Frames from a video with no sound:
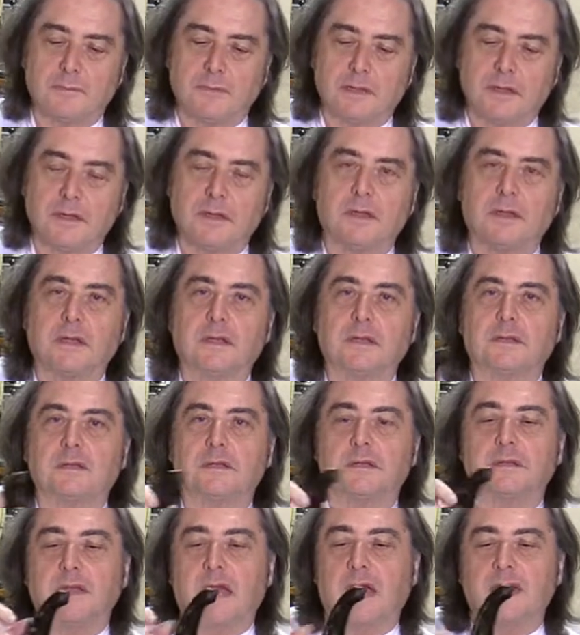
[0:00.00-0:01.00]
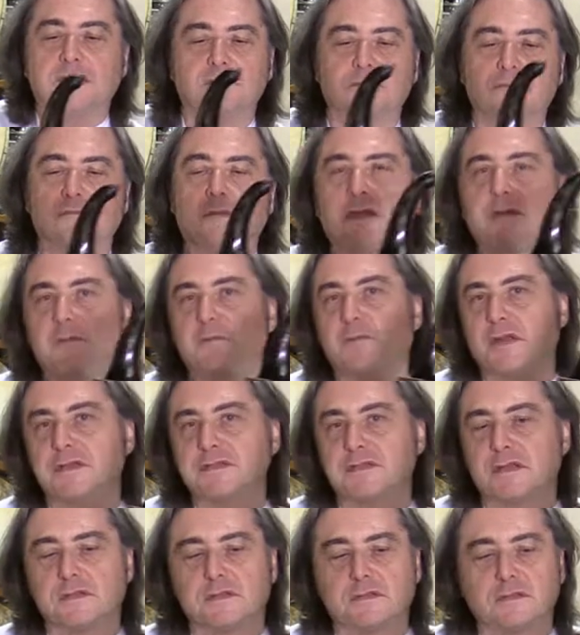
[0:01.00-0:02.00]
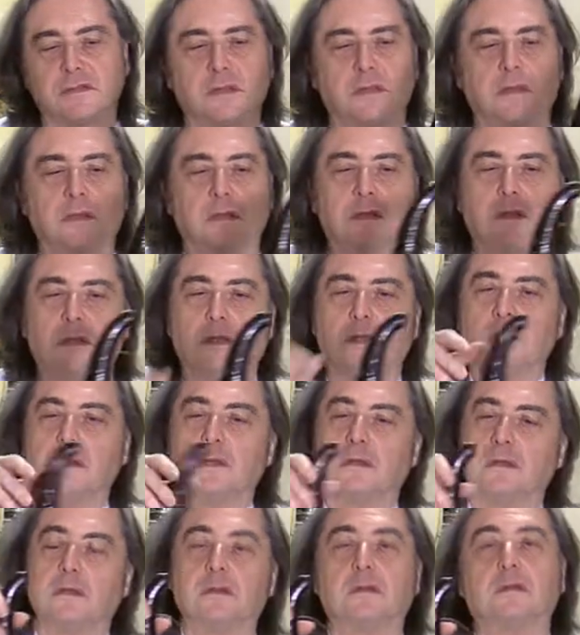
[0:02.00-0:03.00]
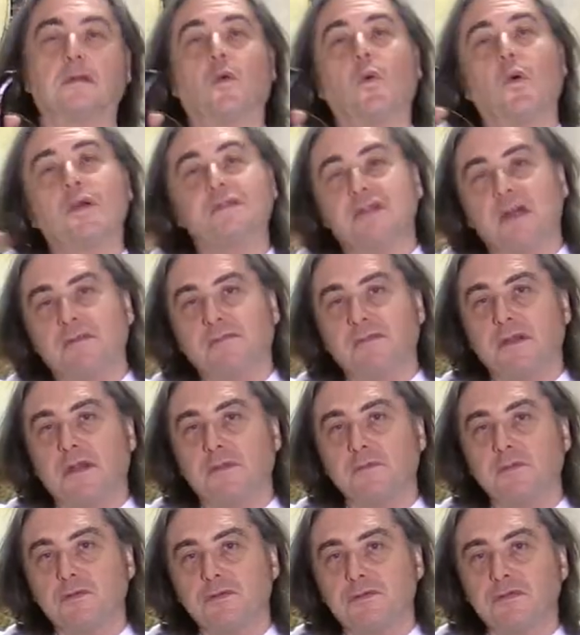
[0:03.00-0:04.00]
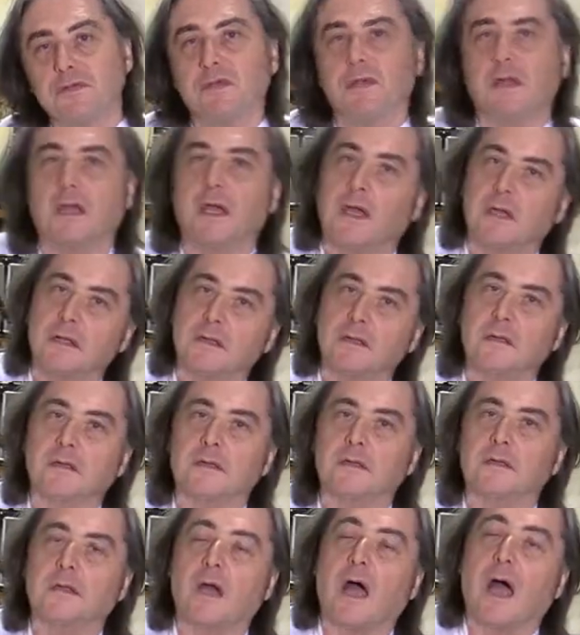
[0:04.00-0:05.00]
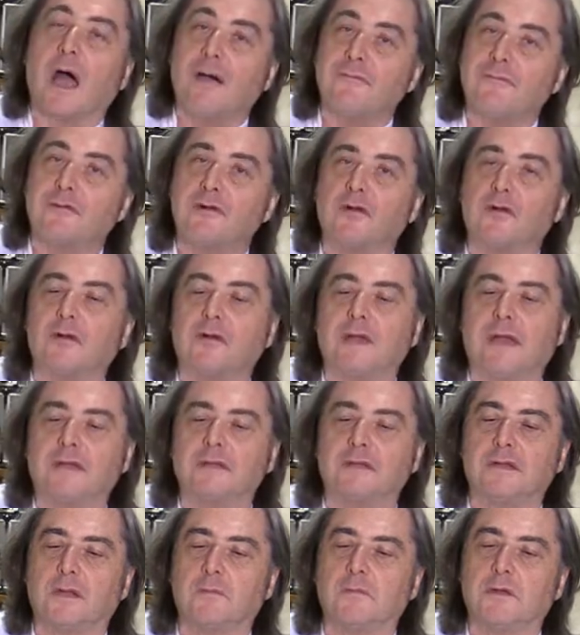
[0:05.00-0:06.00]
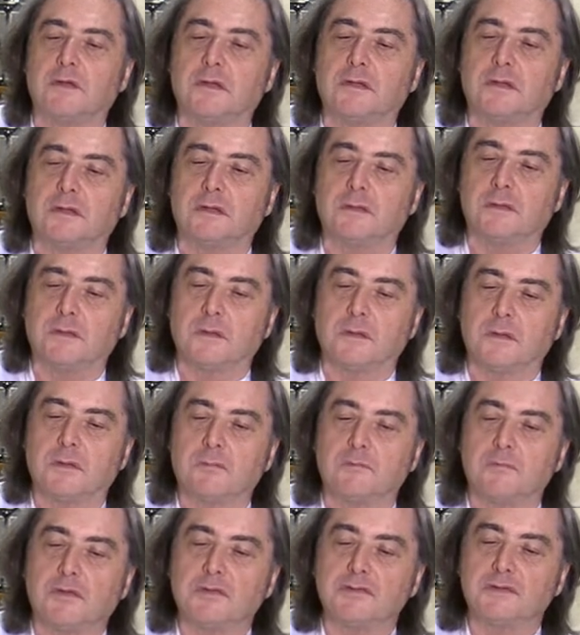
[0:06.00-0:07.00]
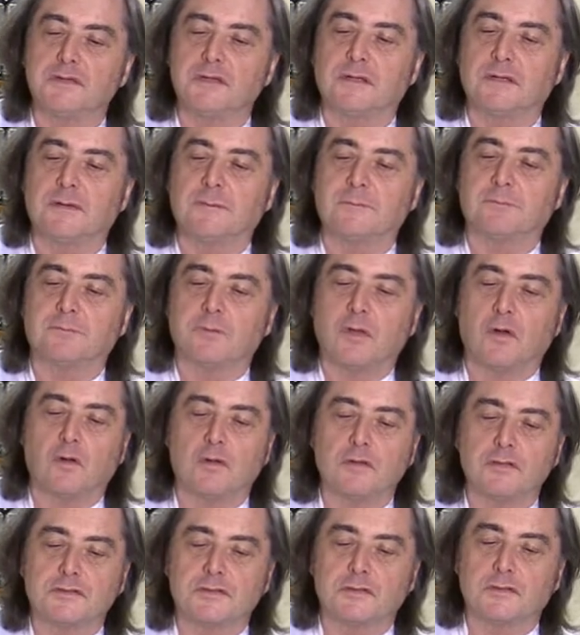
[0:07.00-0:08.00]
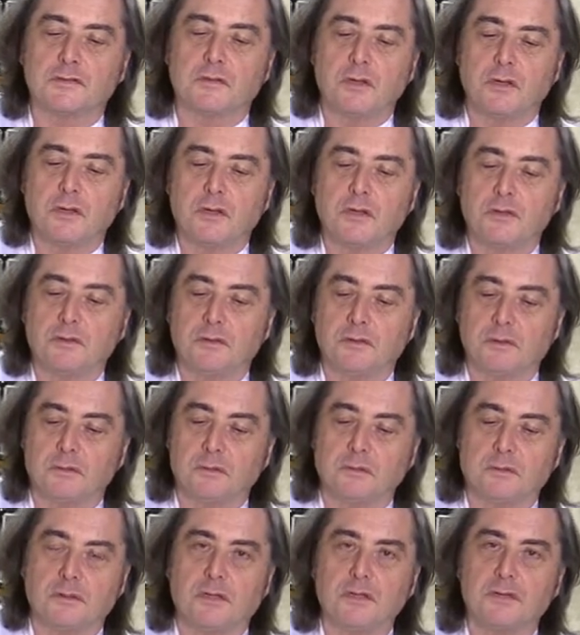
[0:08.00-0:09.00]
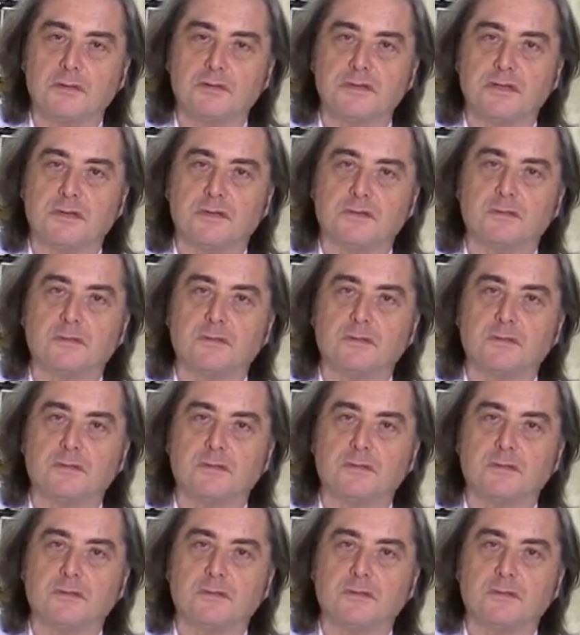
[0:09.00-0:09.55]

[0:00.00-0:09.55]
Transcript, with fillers: and that's very present in West African music and in Afro-Latin American music. Also, they use it